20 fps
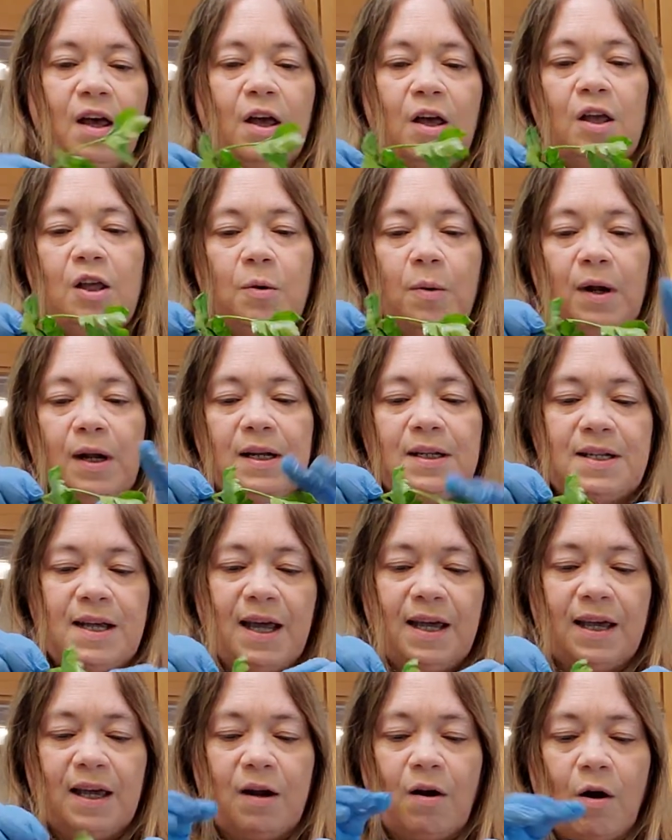You want to
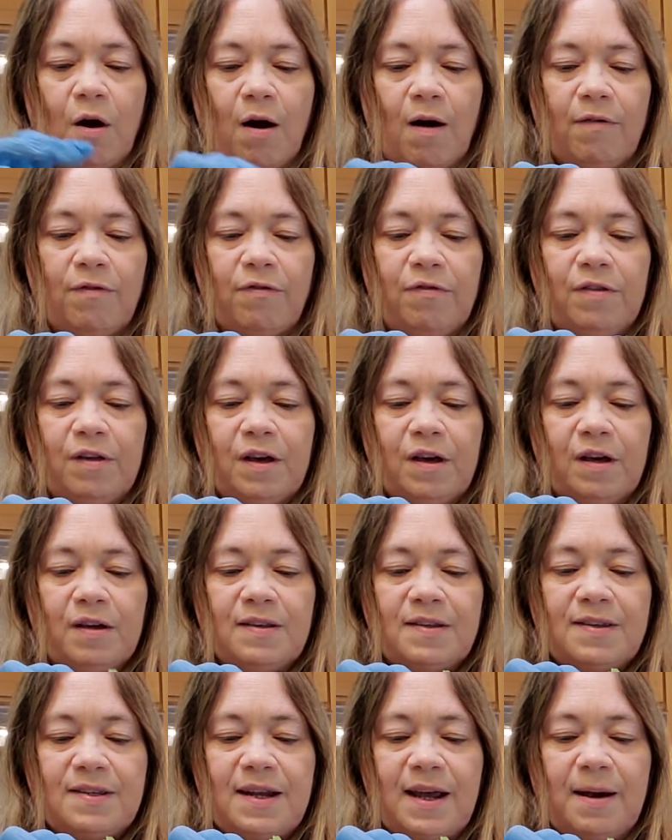take it off the
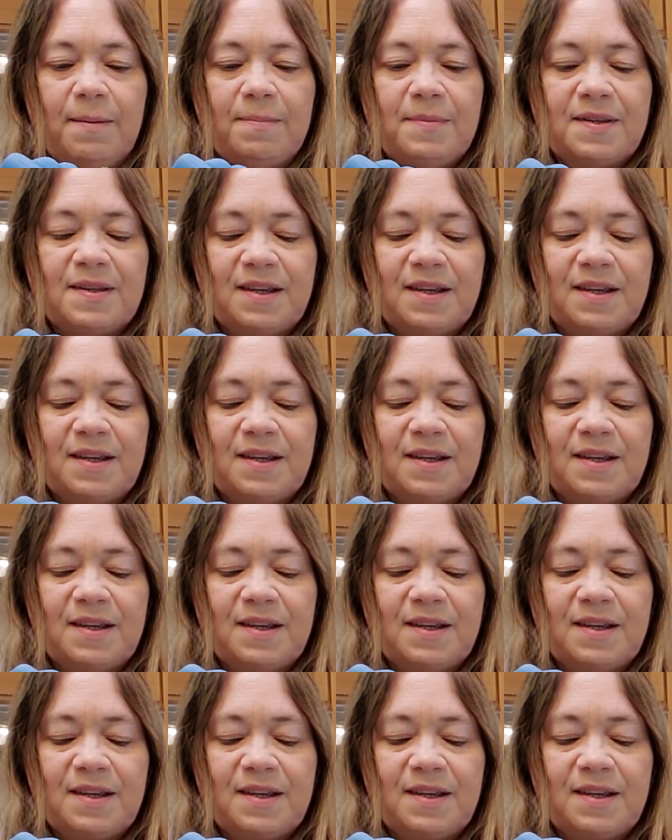stems